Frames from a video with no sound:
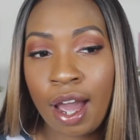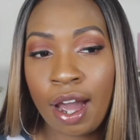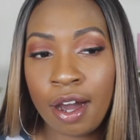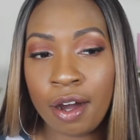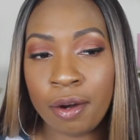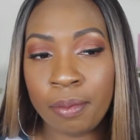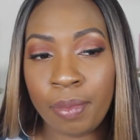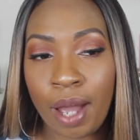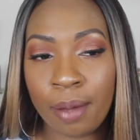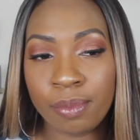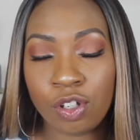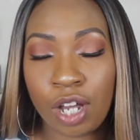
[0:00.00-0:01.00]

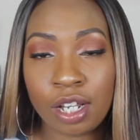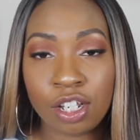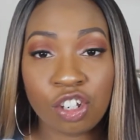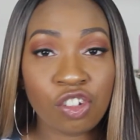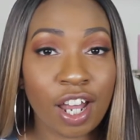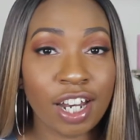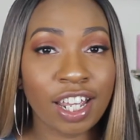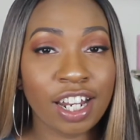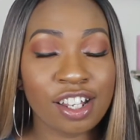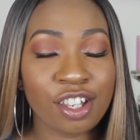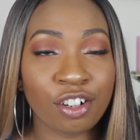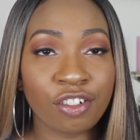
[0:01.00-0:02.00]
I'm just trying to get
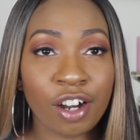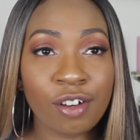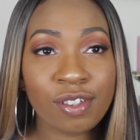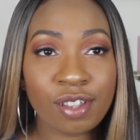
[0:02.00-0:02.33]
it to grow,